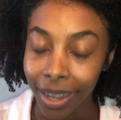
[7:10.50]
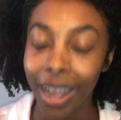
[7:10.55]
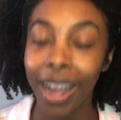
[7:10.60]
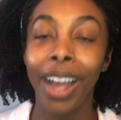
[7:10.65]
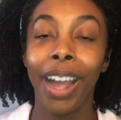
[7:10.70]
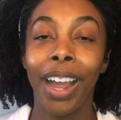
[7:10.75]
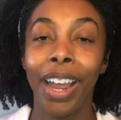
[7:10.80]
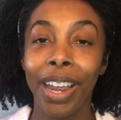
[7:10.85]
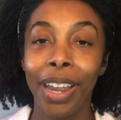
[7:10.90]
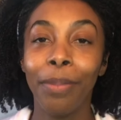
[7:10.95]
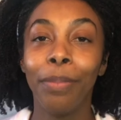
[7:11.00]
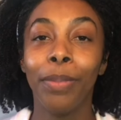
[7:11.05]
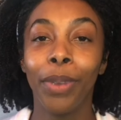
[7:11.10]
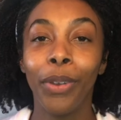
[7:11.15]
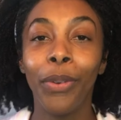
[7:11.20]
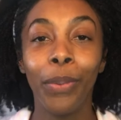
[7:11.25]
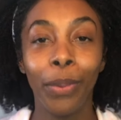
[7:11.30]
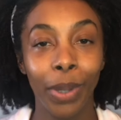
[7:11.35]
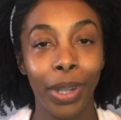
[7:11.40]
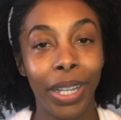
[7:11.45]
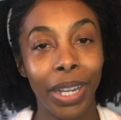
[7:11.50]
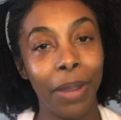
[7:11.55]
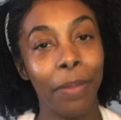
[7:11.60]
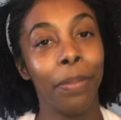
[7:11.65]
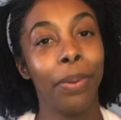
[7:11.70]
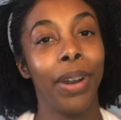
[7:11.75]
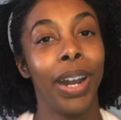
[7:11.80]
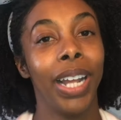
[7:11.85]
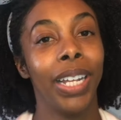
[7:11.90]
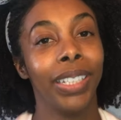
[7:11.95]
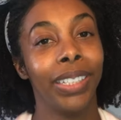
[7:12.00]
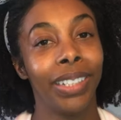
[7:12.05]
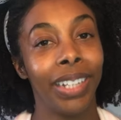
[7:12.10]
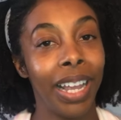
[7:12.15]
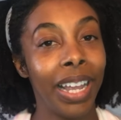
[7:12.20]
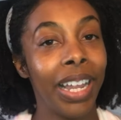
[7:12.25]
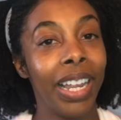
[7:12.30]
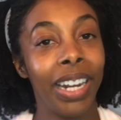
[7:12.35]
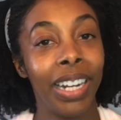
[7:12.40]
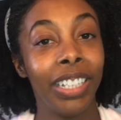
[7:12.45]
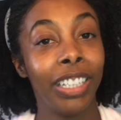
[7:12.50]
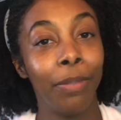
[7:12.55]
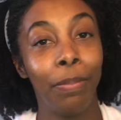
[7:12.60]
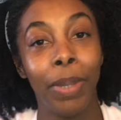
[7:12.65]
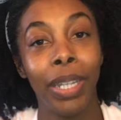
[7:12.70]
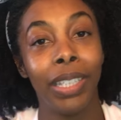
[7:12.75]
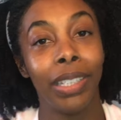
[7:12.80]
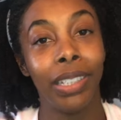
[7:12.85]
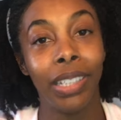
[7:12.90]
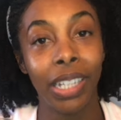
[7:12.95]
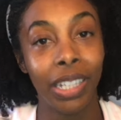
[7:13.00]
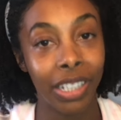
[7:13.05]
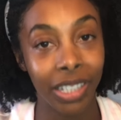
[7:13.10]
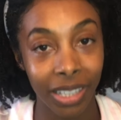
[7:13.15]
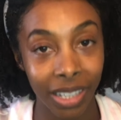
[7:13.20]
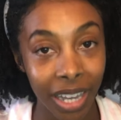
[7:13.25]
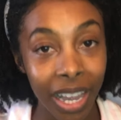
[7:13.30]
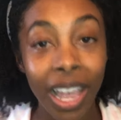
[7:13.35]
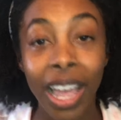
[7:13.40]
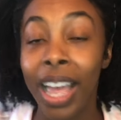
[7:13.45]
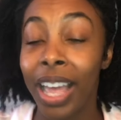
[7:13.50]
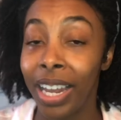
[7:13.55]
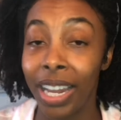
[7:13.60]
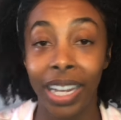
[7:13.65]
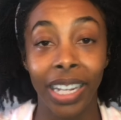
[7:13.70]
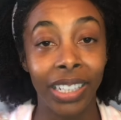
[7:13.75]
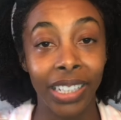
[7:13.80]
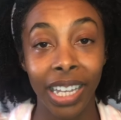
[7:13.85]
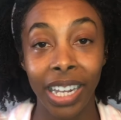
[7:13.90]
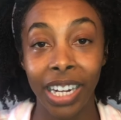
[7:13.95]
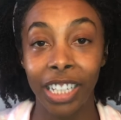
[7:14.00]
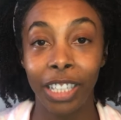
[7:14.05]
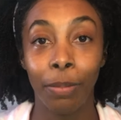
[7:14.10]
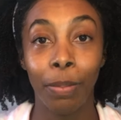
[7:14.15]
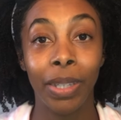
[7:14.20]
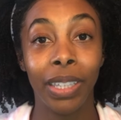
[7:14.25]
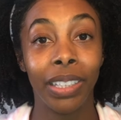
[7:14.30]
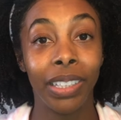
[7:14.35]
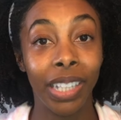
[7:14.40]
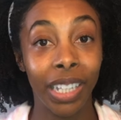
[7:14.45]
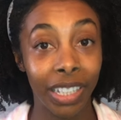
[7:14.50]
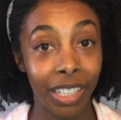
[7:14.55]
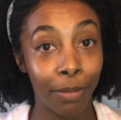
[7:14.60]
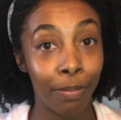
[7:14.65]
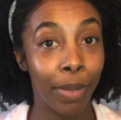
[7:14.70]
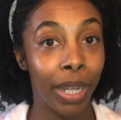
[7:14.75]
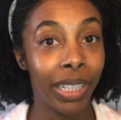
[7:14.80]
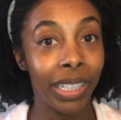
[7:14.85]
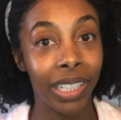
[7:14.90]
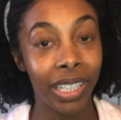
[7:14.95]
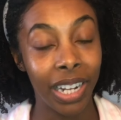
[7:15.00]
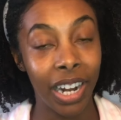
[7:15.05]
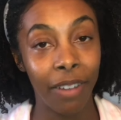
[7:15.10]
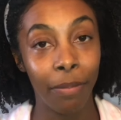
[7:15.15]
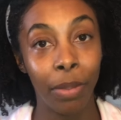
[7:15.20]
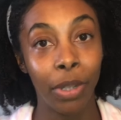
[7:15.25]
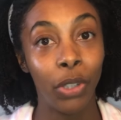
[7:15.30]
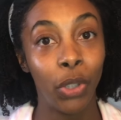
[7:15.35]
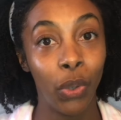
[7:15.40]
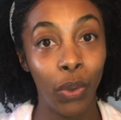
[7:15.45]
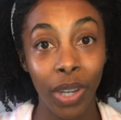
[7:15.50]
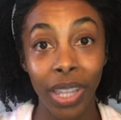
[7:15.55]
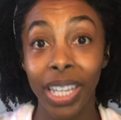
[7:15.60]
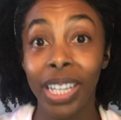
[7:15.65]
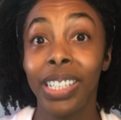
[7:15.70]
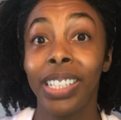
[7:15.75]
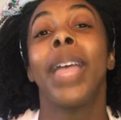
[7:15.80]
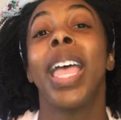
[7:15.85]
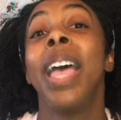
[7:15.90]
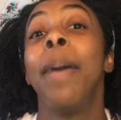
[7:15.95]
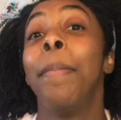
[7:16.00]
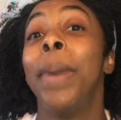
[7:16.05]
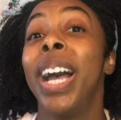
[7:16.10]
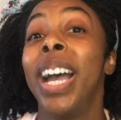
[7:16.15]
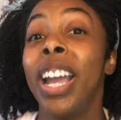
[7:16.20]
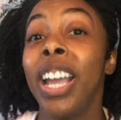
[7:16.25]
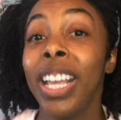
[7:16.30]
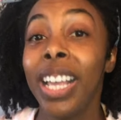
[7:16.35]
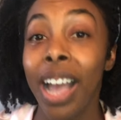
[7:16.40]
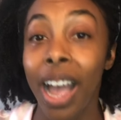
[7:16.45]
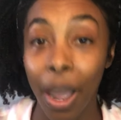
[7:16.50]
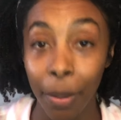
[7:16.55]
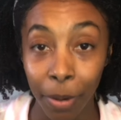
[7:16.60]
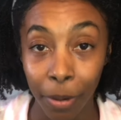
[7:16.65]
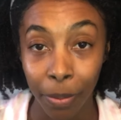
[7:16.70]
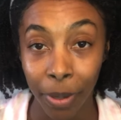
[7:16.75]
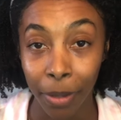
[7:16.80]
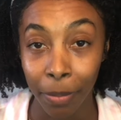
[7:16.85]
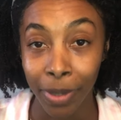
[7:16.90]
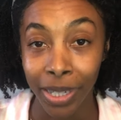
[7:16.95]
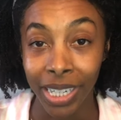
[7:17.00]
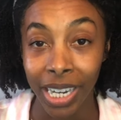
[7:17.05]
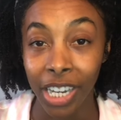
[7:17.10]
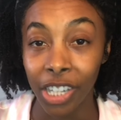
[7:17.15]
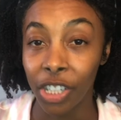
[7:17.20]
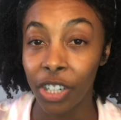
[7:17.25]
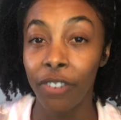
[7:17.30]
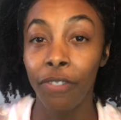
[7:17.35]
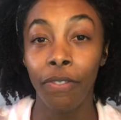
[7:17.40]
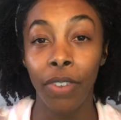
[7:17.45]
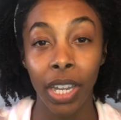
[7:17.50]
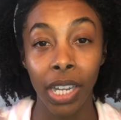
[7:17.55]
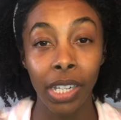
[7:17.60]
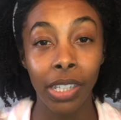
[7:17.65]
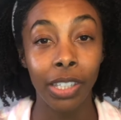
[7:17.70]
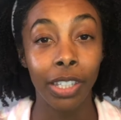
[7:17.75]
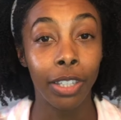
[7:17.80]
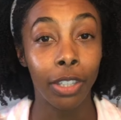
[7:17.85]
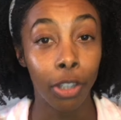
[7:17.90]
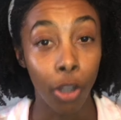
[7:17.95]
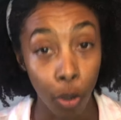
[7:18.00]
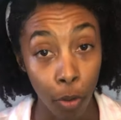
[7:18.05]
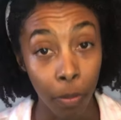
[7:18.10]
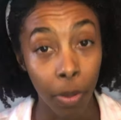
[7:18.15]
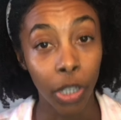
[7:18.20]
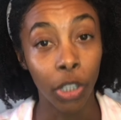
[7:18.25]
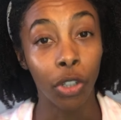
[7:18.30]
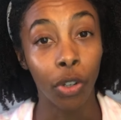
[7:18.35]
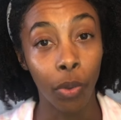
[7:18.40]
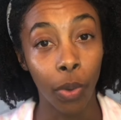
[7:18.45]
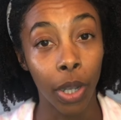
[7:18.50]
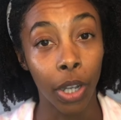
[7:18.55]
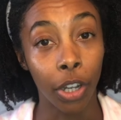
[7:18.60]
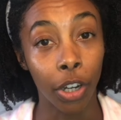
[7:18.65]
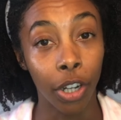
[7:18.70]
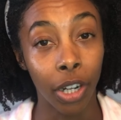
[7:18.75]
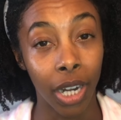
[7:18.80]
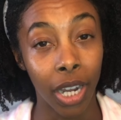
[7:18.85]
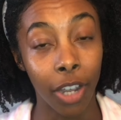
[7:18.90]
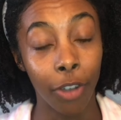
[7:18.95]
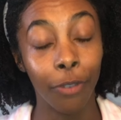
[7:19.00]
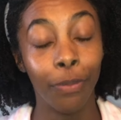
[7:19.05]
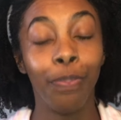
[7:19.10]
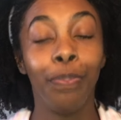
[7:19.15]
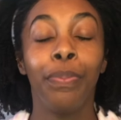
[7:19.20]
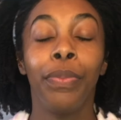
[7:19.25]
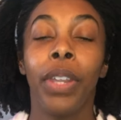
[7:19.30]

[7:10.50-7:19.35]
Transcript: I am really impressed. And it's been six, like I said, it's been six months that I've been doing this, and my hyperpigmentation fades so much quicker now.